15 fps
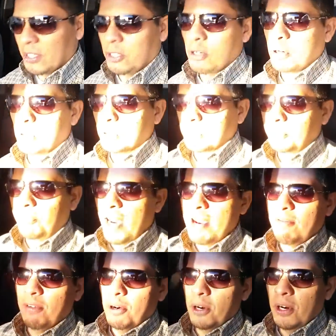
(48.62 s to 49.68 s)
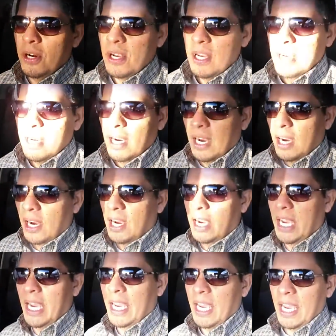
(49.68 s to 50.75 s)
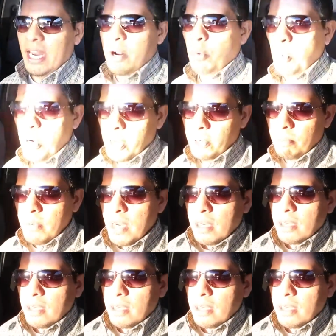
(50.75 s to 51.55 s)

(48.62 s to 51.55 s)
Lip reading: Google's favor, and it would,